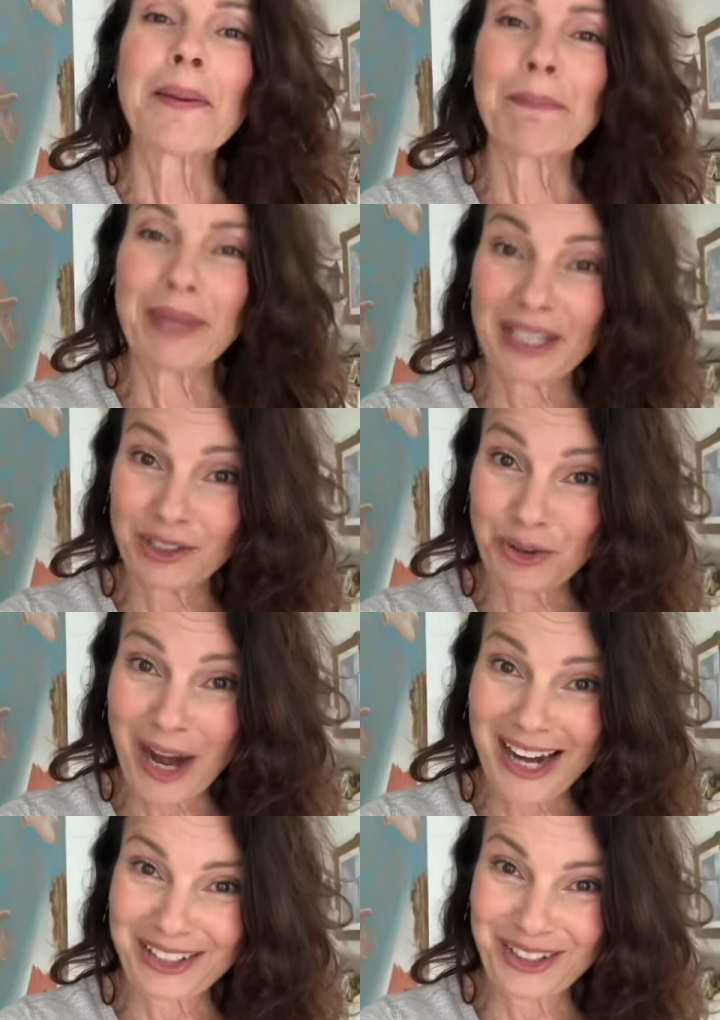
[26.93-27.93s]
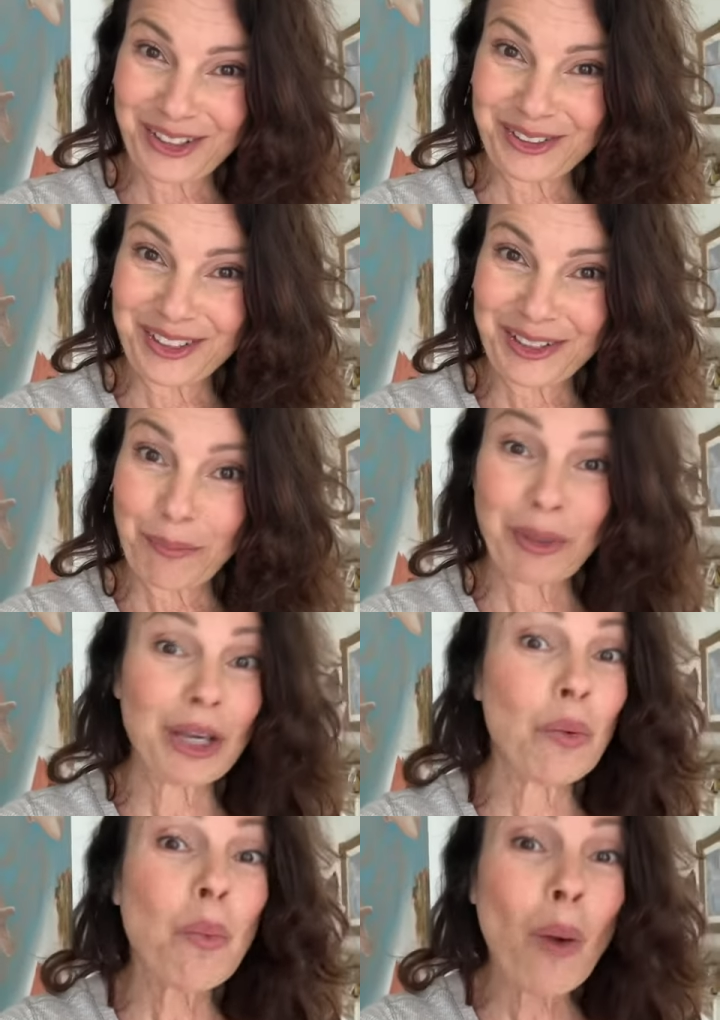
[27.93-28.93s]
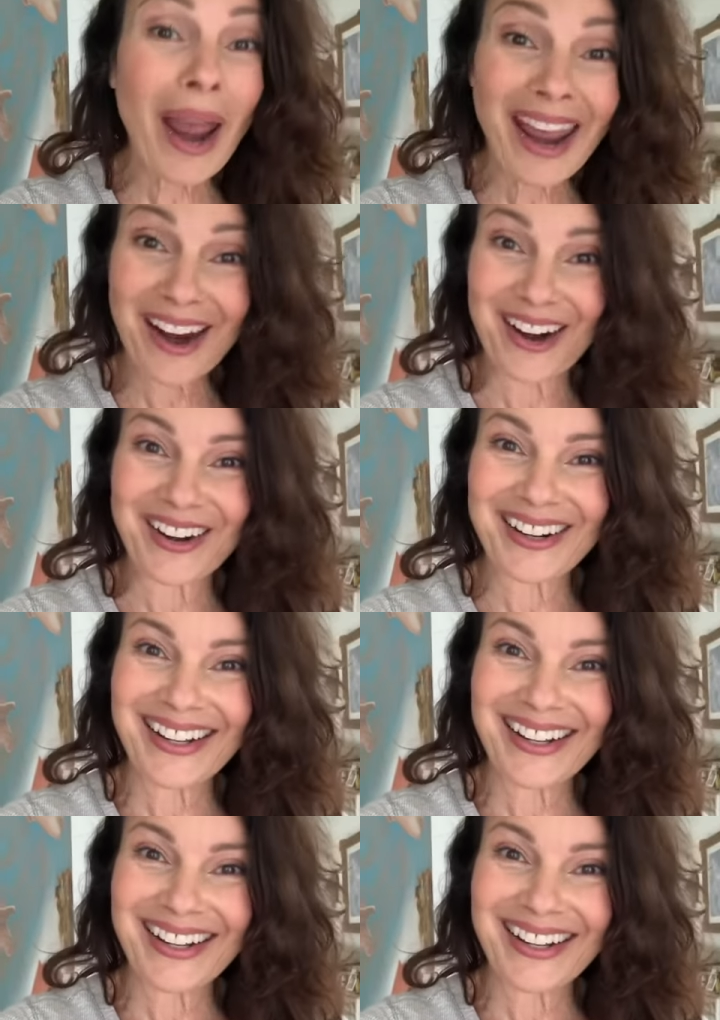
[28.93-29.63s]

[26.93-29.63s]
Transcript: be in gratitude, be aware